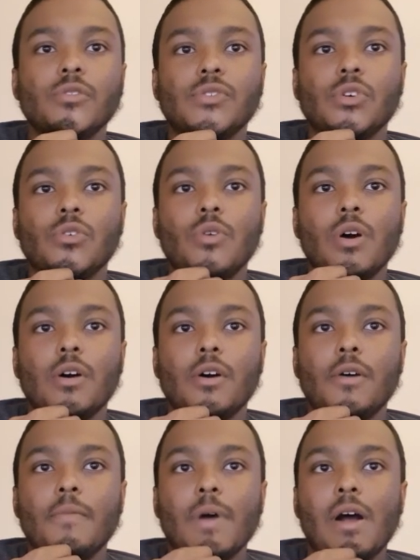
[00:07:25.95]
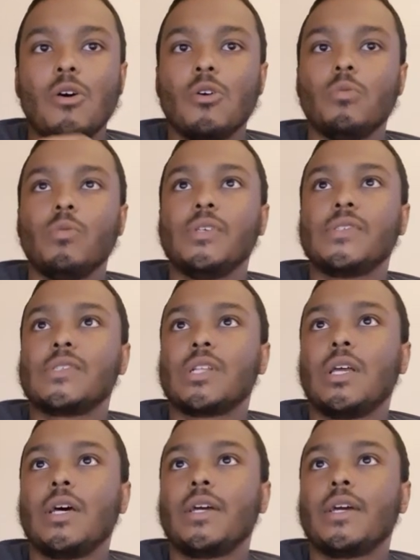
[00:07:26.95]
So I always
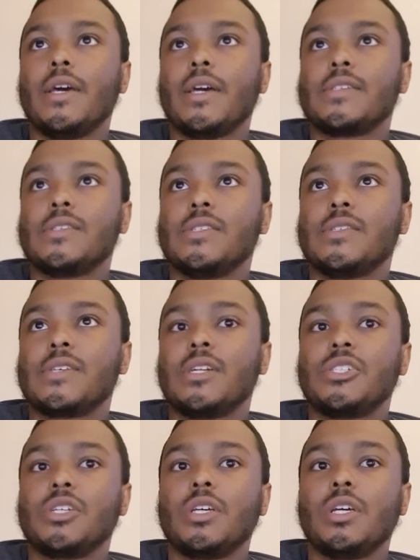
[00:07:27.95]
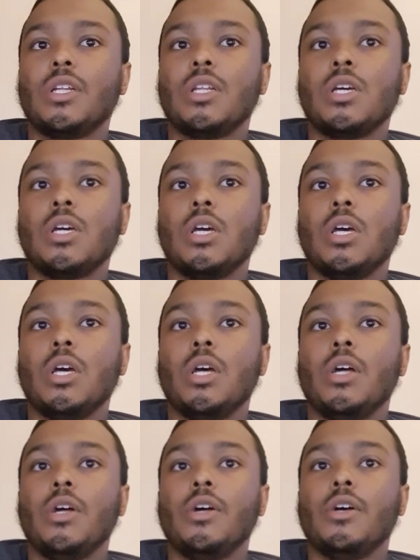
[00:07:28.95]
like exit the sketch again,
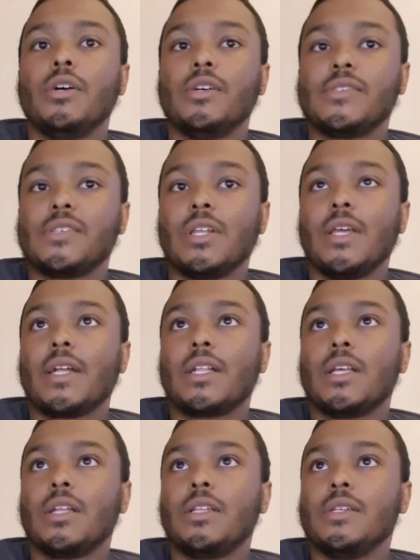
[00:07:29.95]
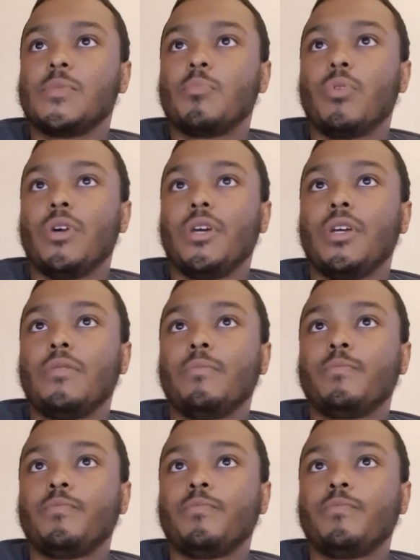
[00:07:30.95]
select this plane,